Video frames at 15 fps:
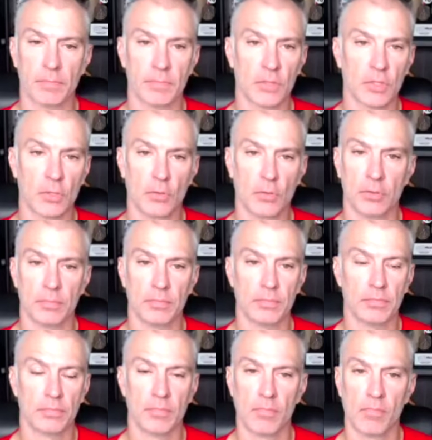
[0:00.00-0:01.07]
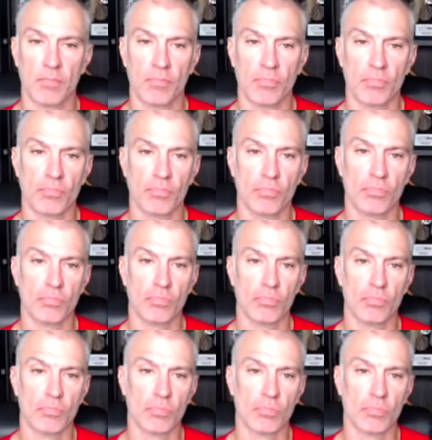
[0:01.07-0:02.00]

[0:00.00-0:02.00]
Have you heard? I've always said